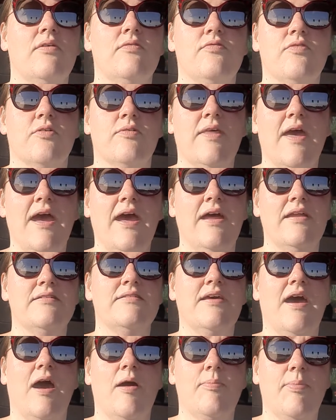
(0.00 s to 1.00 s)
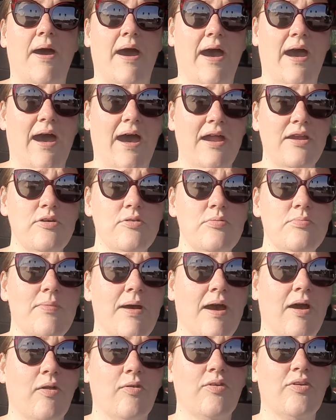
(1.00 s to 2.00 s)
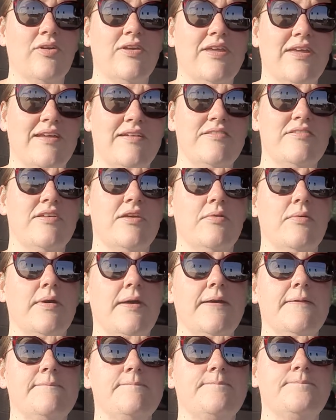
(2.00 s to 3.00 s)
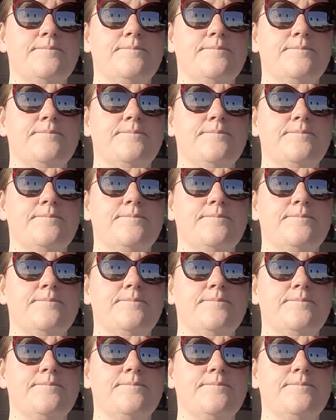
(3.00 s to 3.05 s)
for that type of item, I'll look into it.